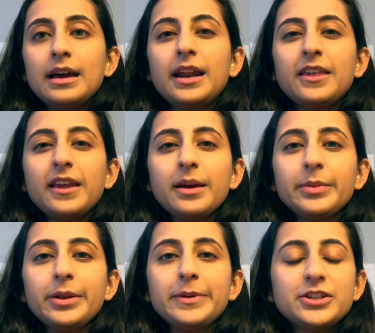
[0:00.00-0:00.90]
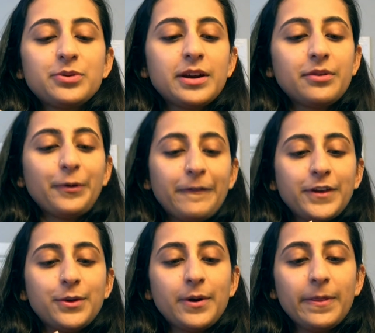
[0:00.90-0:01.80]
And I think I'm going to be doing a
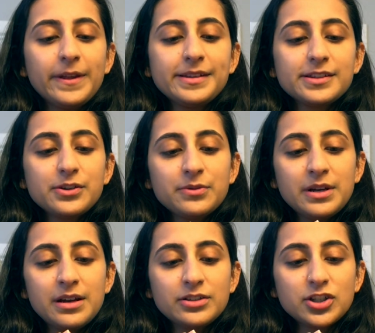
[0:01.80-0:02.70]
review on this soon,